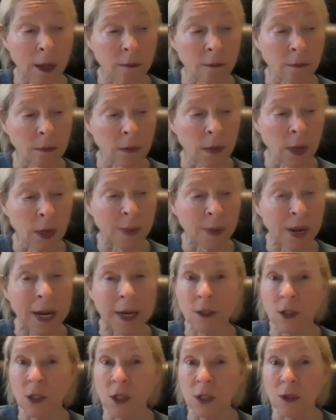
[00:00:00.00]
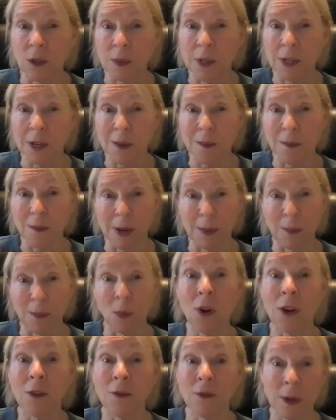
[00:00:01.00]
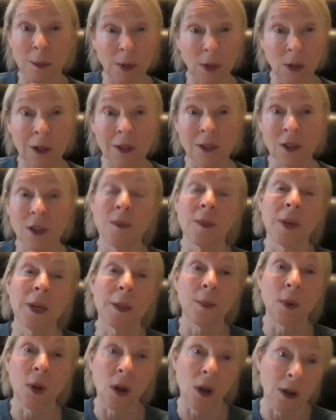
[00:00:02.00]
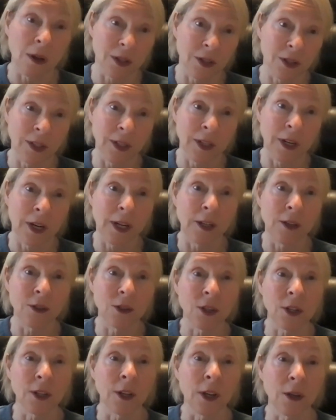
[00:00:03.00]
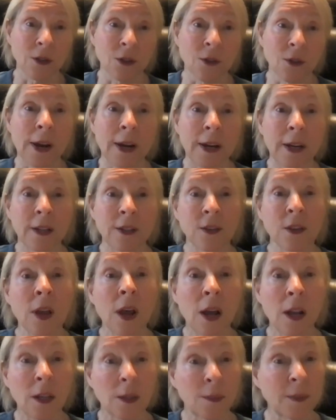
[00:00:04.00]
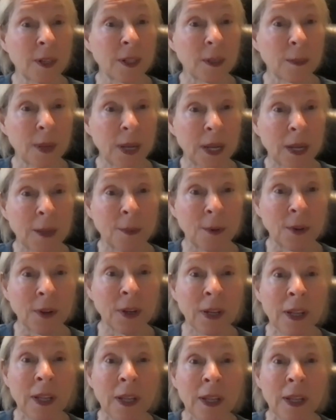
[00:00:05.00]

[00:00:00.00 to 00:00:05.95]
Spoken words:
man soon to become my boyfriend, but also my boss. And I used to ghostwrite his column in the paper.